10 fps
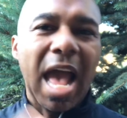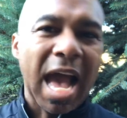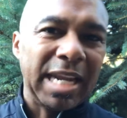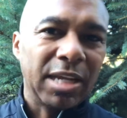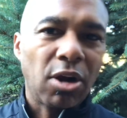
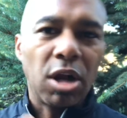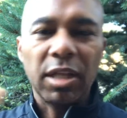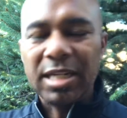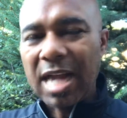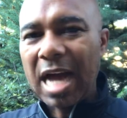Adding
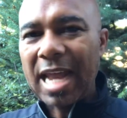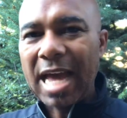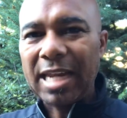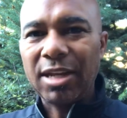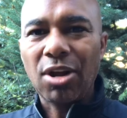garlic, not
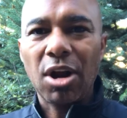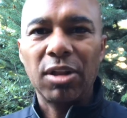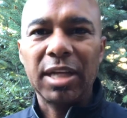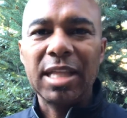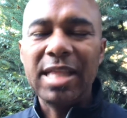adding
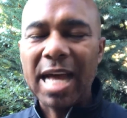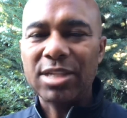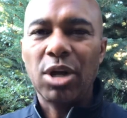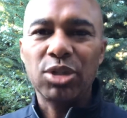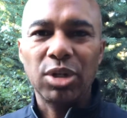garlic,
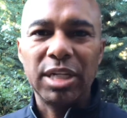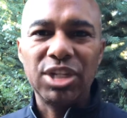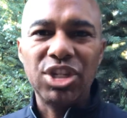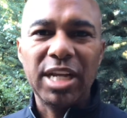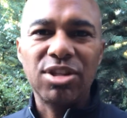that's also
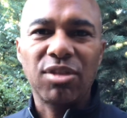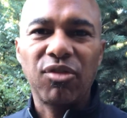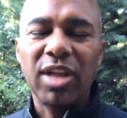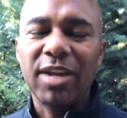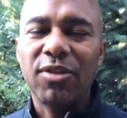gonna change the
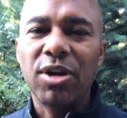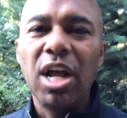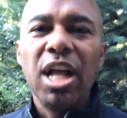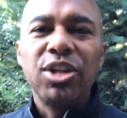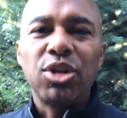flavor.
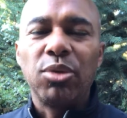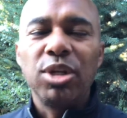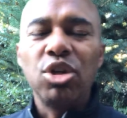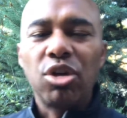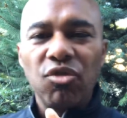So
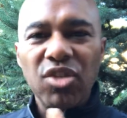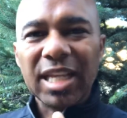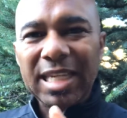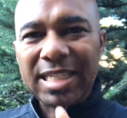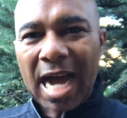you can
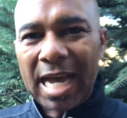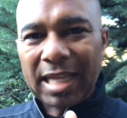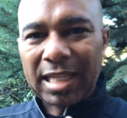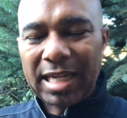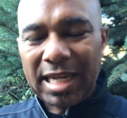really
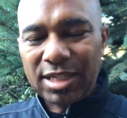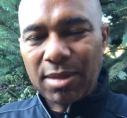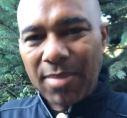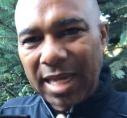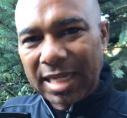dial it in
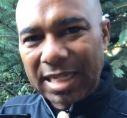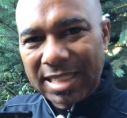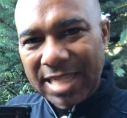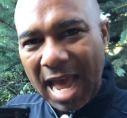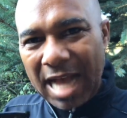to make it
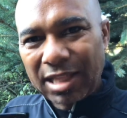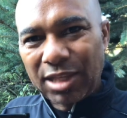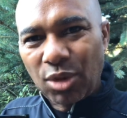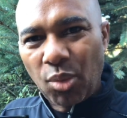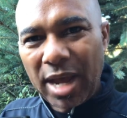
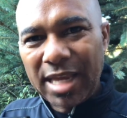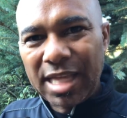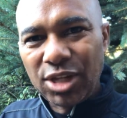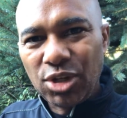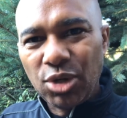exactly the way
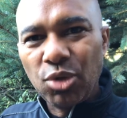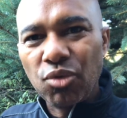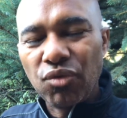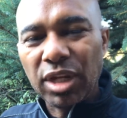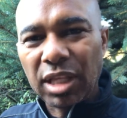that you
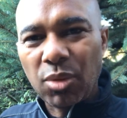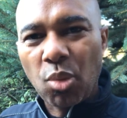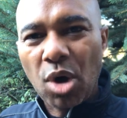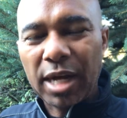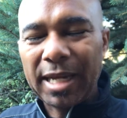really
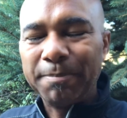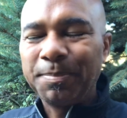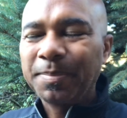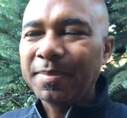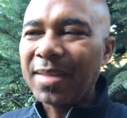want it.
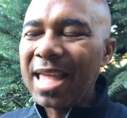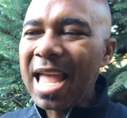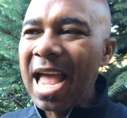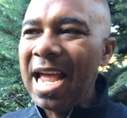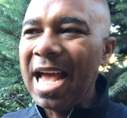
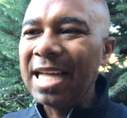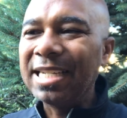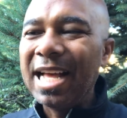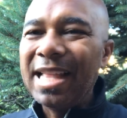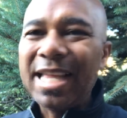
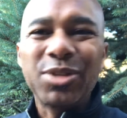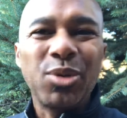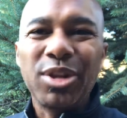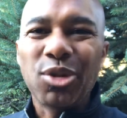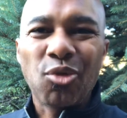And that's
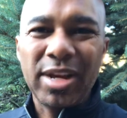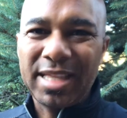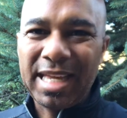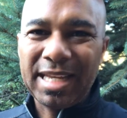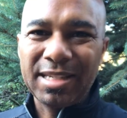one of the great
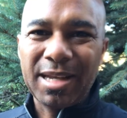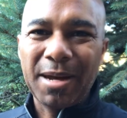things